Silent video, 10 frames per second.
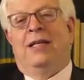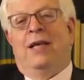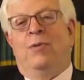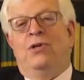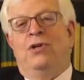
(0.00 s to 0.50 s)

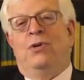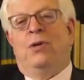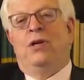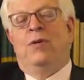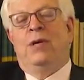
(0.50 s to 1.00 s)
I always
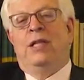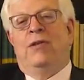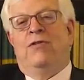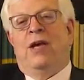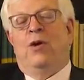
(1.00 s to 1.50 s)
enjoy doing
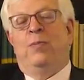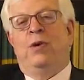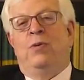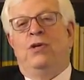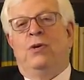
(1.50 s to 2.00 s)
this. I hope
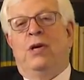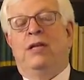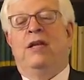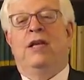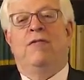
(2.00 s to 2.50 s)
you enjoy
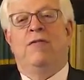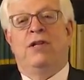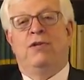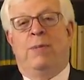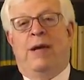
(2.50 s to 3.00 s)
it. Tell your
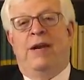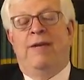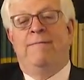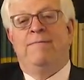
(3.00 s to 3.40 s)
friends about it.